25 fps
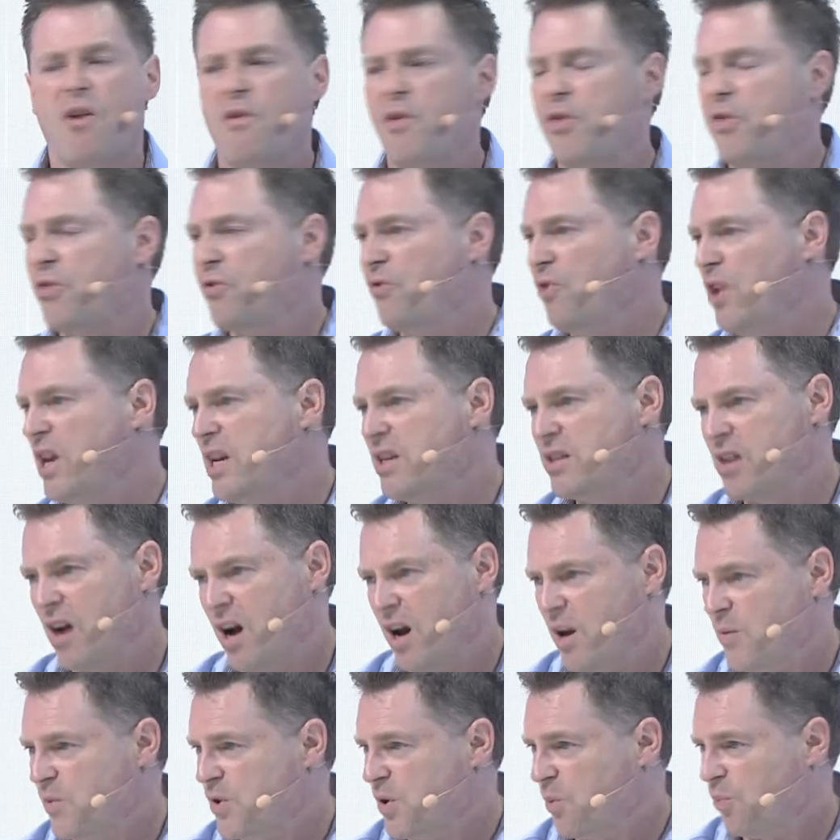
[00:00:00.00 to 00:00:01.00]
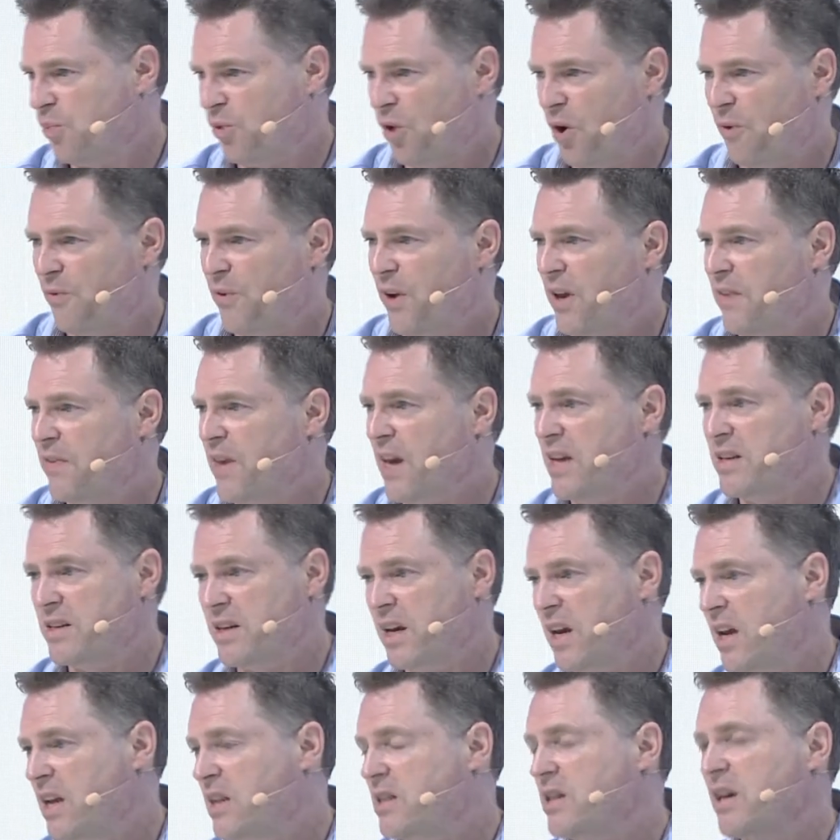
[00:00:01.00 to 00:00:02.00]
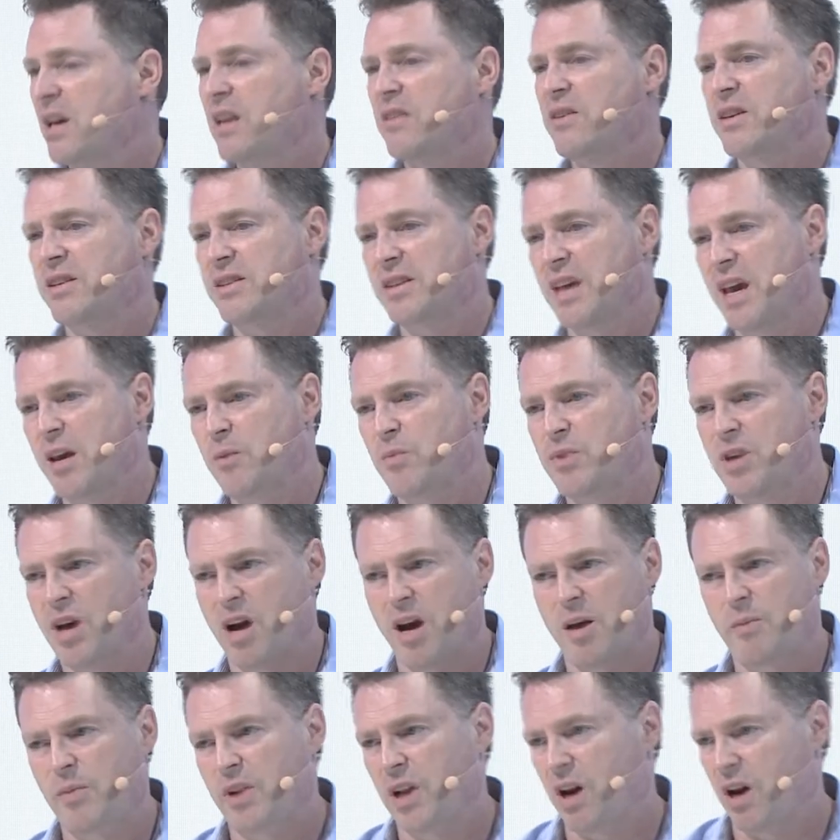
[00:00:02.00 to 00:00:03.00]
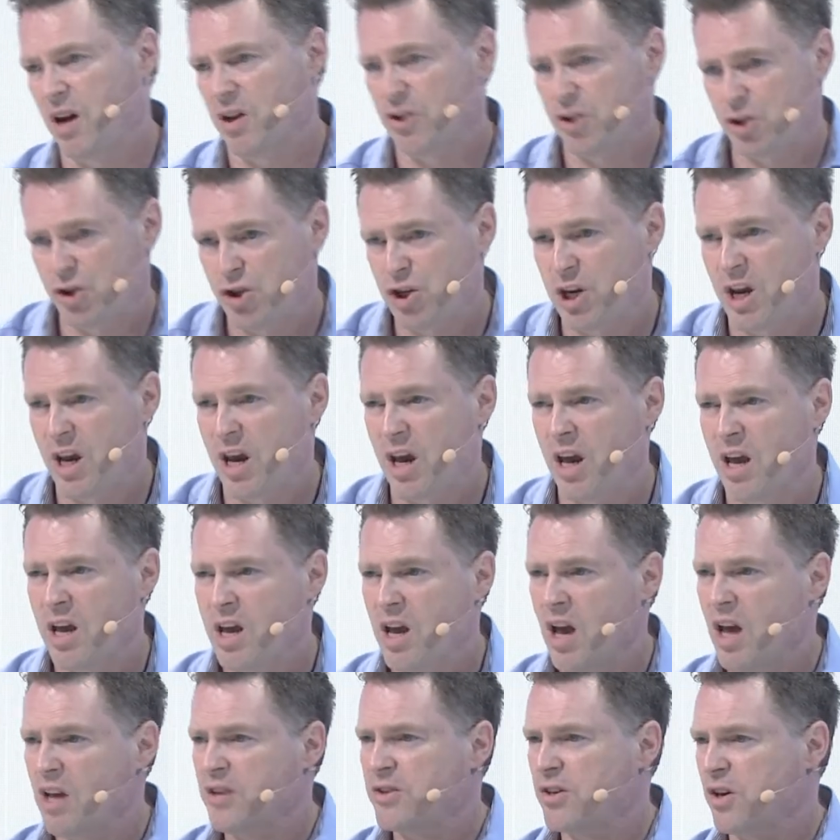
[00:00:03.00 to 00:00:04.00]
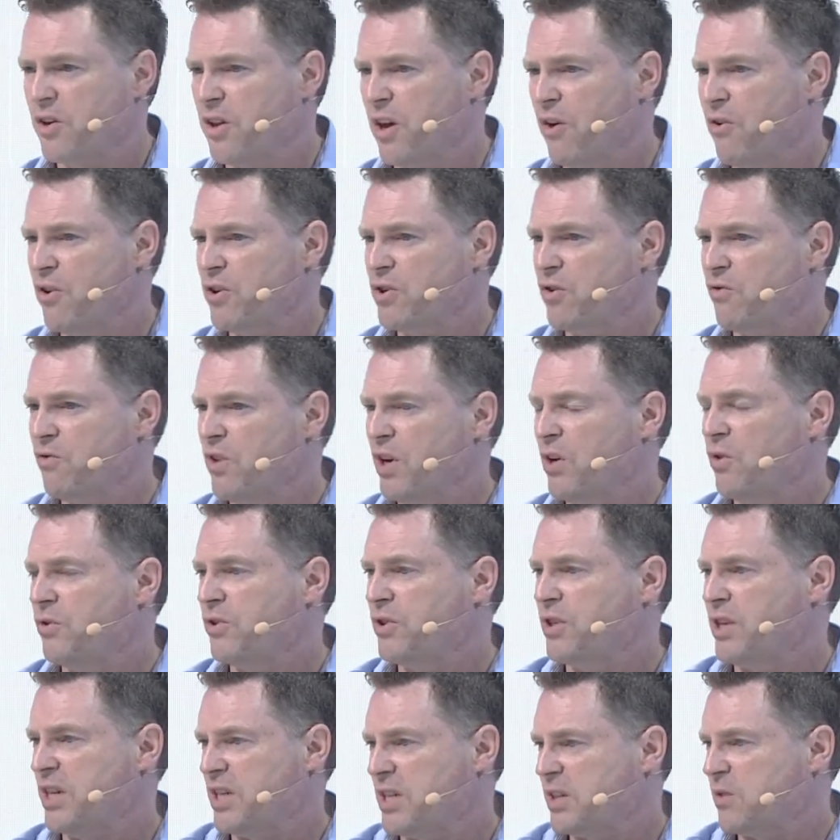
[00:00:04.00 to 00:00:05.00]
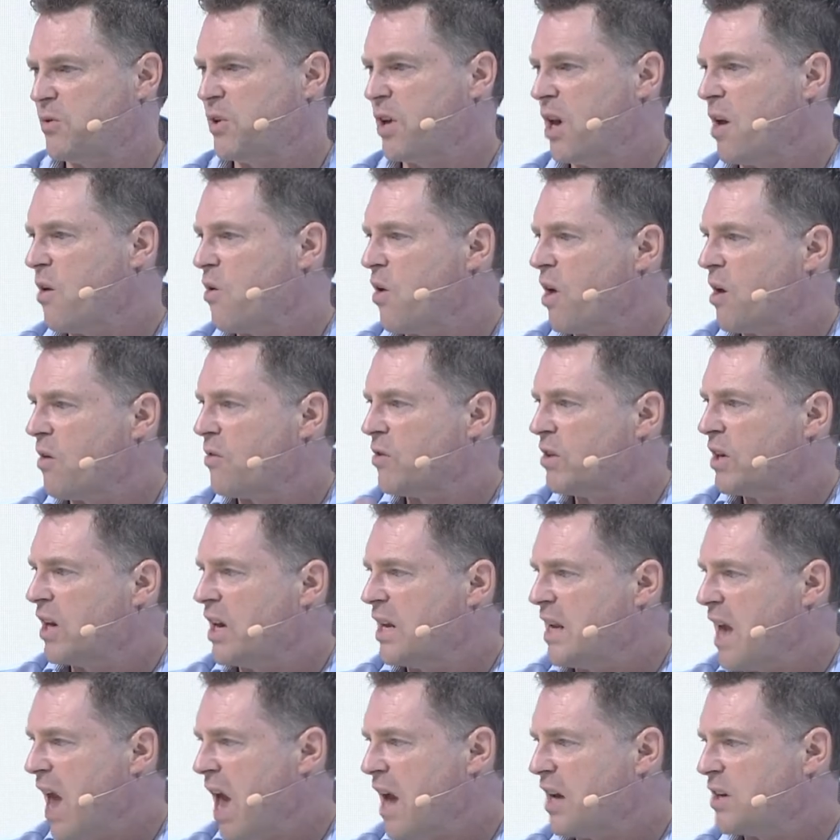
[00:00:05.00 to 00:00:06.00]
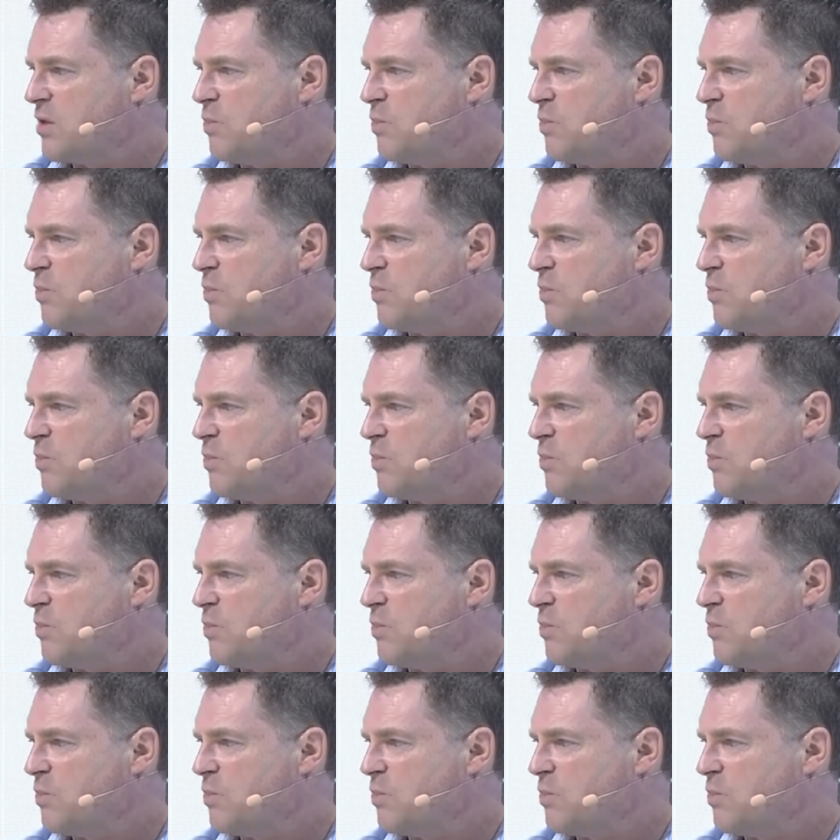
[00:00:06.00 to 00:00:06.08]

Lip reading: three times the profit they did the same time last year. So there is a real disconnect